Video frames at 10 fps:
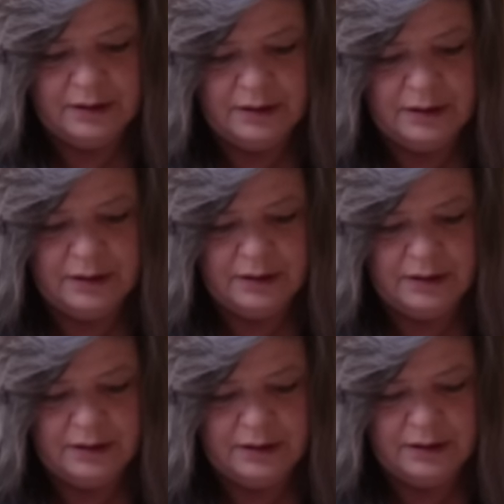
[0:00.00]

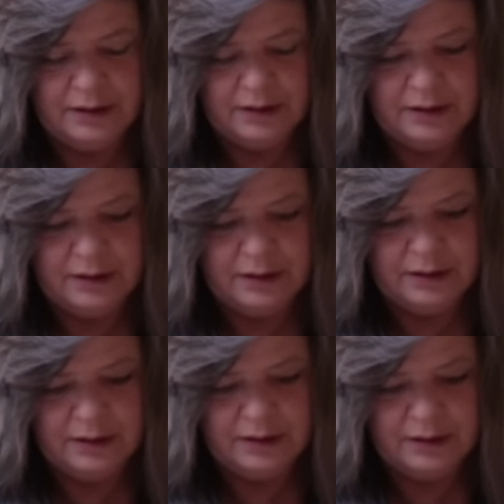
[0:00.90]

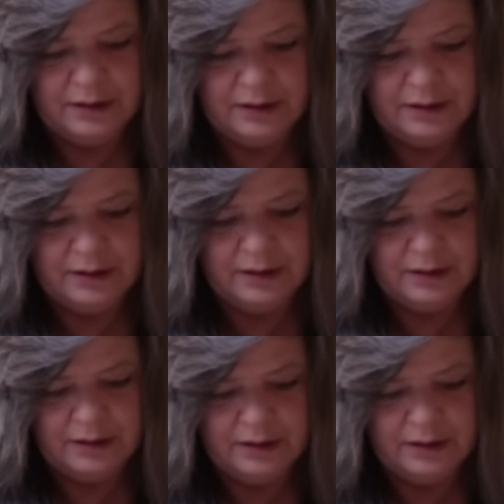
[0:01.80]
(silence)